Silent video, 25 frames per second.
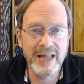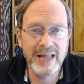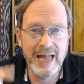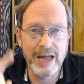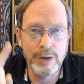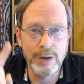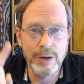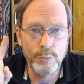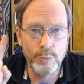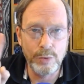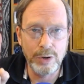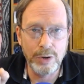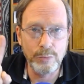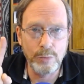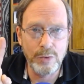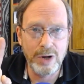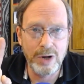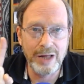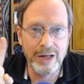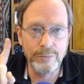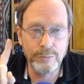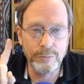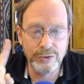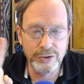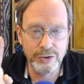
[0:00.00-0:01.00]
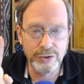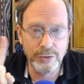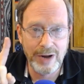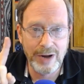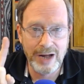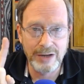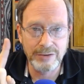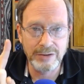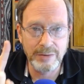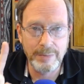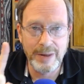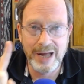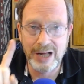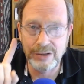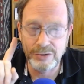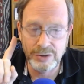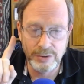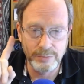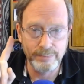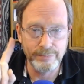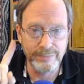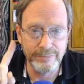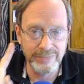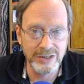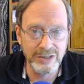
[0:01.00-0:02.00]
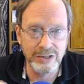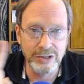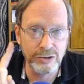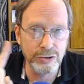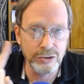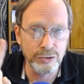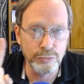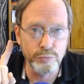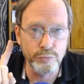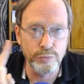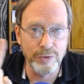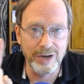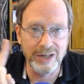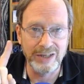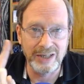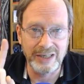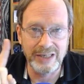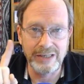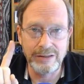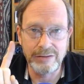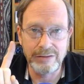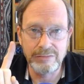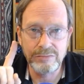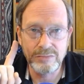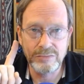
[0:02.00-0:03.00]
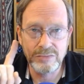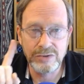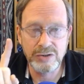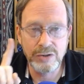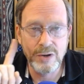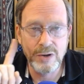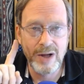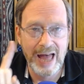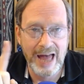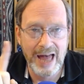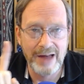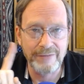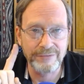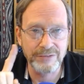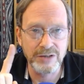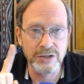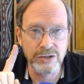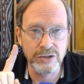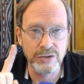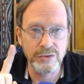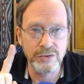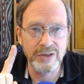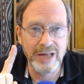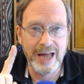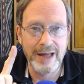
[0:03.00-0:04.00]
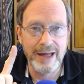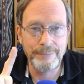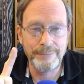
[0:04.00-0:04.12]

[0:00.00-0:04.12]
at 1 watt when you're out and about you really you have to do that